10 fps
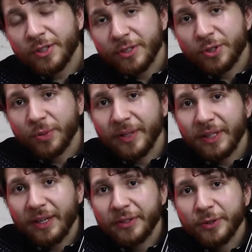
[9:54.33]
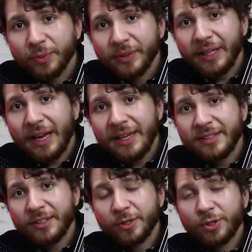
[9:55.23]
your instrument and you realize
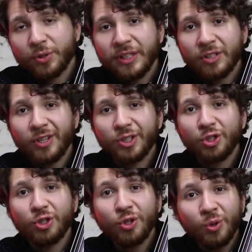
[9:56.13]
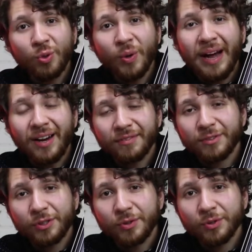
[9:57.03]
that your strings are too out of
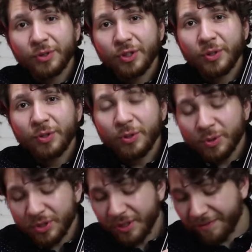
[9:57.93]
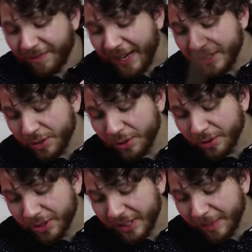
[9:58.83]
tune to use the fine
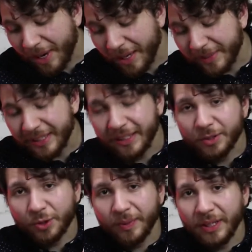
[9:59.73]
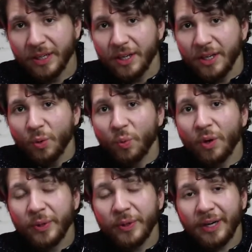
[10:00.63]
tuners at the bottom of the instrument,
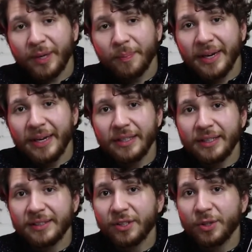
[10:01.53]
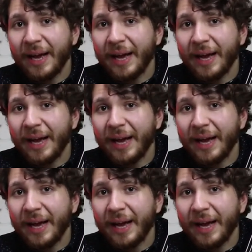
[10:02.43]
what we recommend is that you